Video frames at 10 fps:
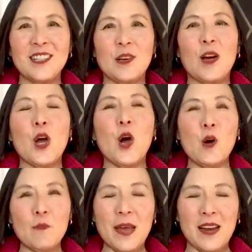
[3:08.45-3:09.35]
So I
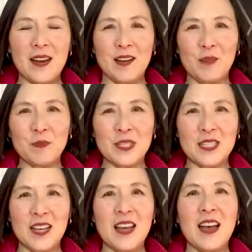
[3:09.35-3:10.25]
hope that
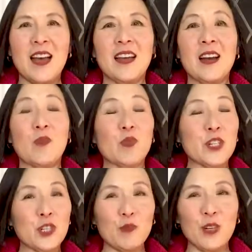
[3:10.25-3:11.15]
helps, and I
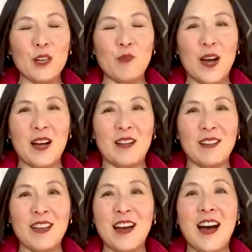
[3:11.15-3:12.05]
wish you really
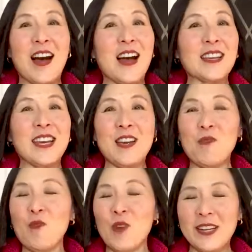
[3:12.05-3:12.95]
well. I
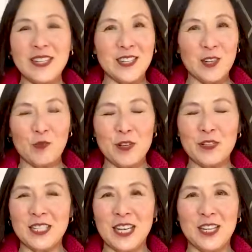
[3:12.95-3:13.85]
can't wait to hear what you
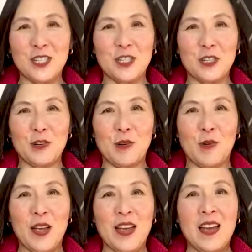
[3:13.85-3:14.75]
decide to do